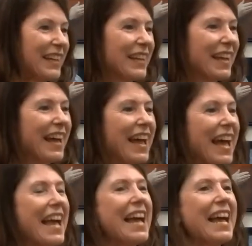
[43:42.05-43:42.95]
have?
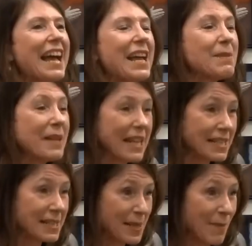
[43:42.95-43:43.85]
You mean as a
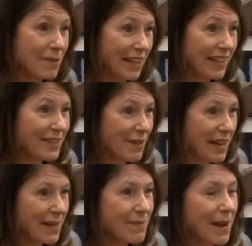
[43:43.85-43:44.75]
subject, Men
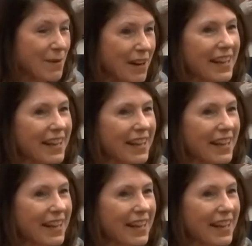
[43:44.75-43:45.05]
have